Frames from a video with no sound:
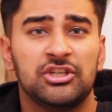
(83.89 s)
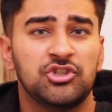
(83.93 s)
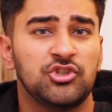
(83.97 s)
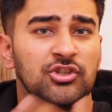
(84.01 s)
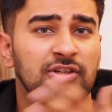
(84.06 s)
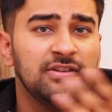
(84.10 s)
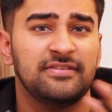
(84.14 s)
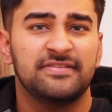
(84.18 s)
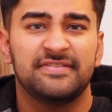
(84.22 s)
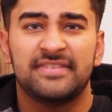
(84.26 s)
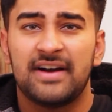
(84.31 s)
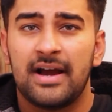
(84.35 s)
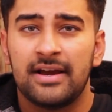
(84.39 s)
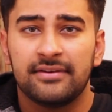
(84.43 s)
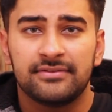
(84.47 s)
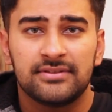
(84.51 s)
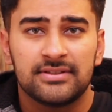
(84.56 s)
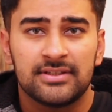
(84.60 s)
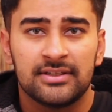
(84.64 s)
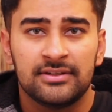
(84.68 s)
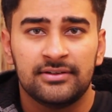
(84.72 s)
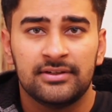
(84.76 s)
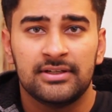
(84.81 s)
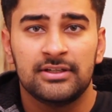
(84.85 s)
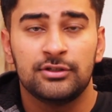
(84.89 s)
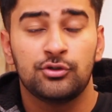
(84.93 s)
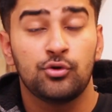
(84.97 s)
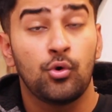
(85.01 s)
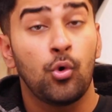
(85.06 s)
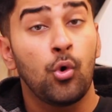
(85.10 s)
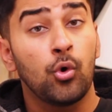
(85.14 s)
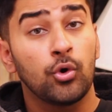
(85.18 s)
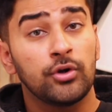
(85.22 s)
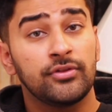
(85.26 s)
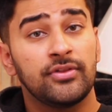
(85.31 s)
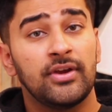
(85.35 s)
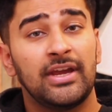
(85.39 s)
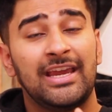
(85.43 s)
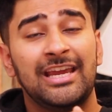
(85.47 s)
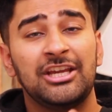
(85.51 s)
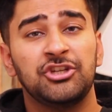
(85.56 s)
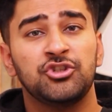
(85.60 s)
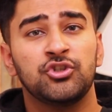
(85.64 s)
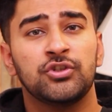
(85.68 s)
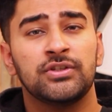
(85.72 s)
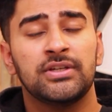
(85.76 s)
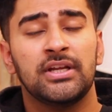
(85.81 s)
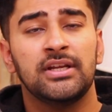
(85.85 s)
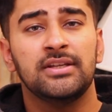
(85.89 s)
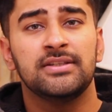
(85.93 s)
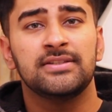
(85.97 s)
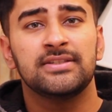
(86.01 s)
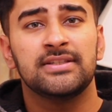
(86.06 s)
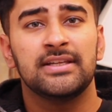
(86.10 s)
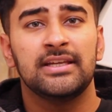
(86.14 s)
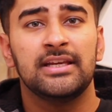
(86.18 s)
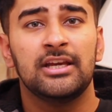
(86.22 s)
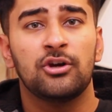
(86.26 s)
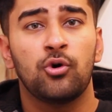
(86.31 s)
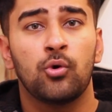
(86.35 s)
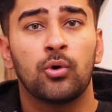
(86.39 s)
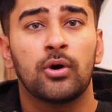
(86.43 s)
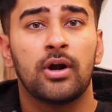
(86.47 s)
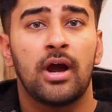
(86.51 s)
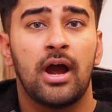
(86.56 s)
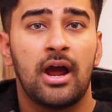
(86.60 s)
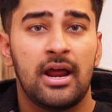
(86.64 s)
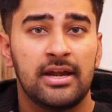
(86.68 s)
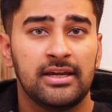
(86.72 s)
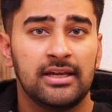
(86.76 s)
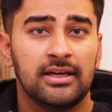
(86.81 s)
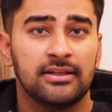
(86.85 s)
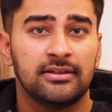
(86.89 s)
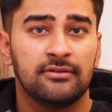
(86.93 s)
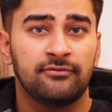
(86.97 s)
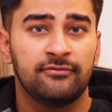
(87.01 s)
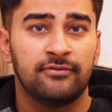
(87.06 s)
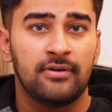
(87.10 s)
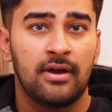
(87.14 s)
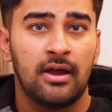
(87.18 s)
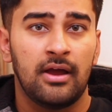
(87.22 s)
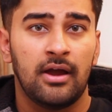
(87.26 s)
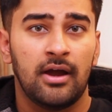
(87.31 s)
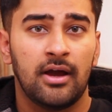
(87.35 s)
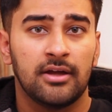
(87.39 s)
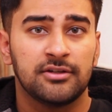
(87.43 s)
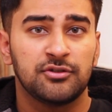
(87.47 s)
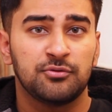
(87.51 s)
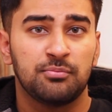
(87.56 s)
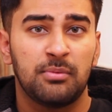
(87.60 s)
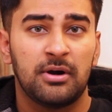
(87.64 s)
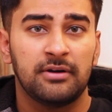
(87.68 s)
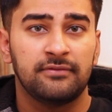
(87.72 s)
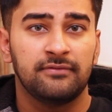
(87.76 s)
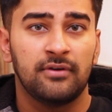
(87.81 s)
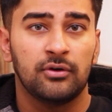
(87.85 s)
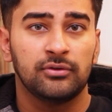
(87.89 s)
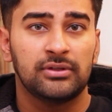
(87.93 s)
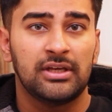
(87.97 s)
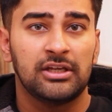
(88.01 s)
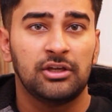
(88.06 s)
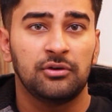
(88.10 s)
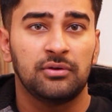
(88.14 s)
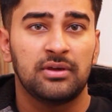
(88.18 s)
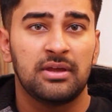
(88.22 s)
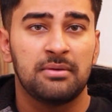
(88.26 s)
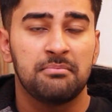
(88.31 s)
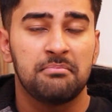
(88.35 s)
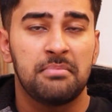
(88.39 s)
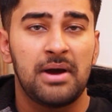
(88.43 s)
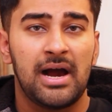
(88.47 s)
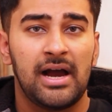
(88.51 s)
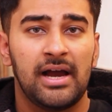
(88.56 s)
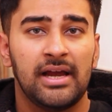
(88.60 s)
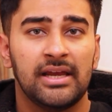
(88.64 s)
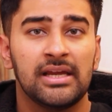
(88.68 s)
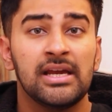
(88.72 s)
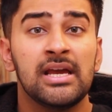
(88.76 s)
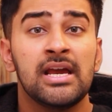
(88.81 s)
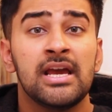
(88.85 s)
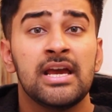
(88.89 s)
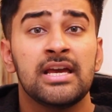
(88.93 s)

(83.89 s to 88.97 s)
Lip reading: G5 series, or the HTC or any other smartphone that you can buy,